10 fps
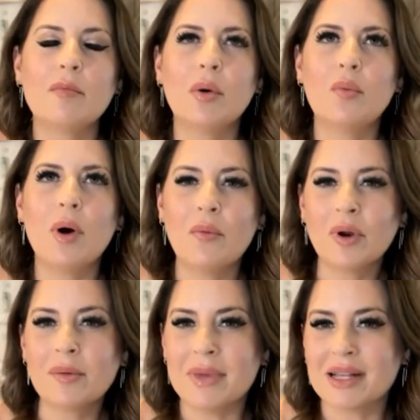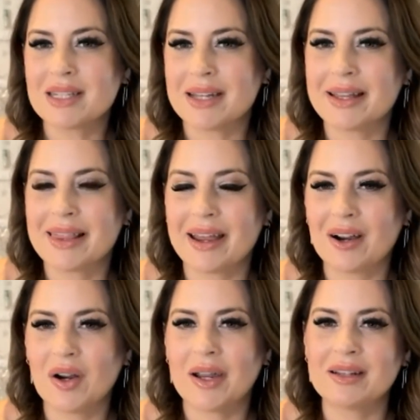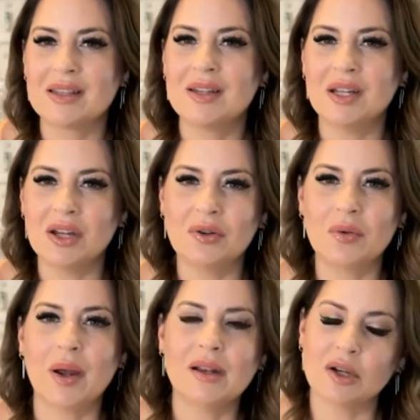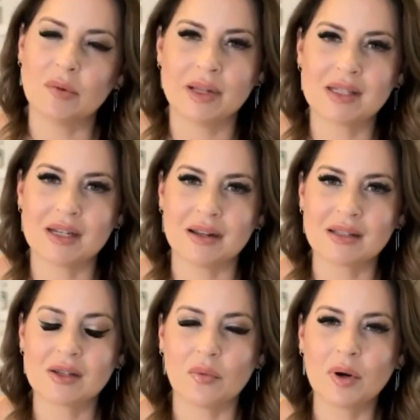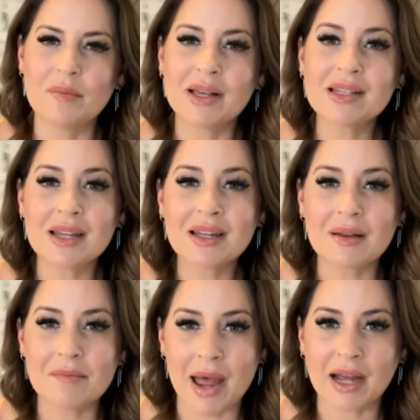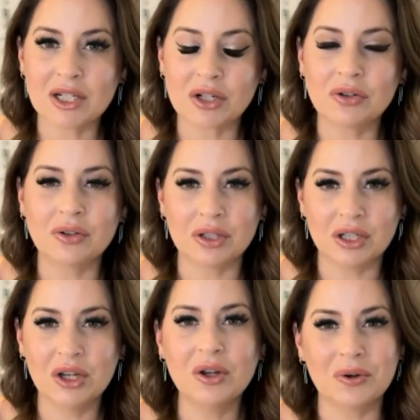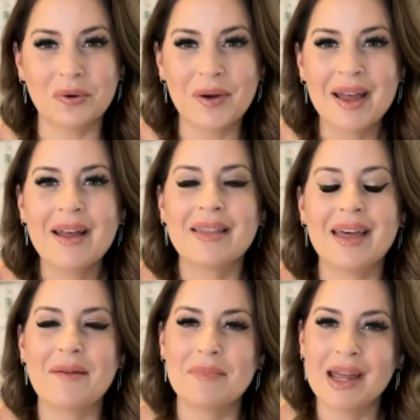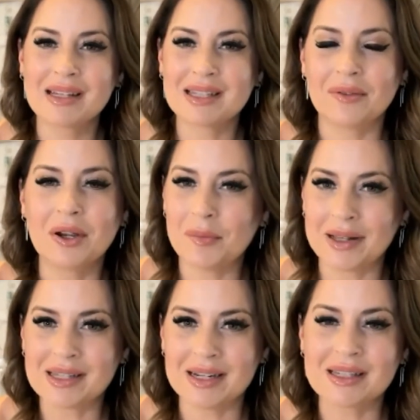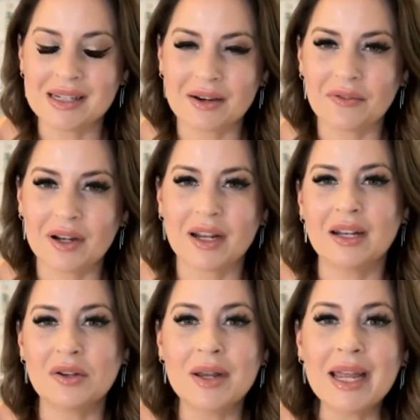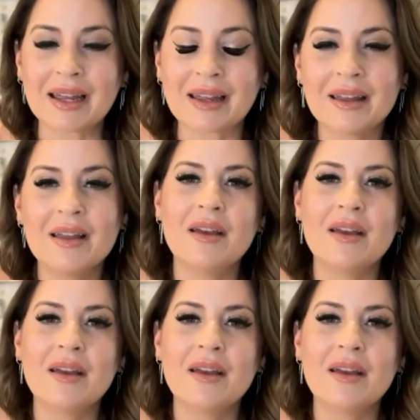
But what we're missing there is the you in your business. We're missing the magical you that makes your business different and unique.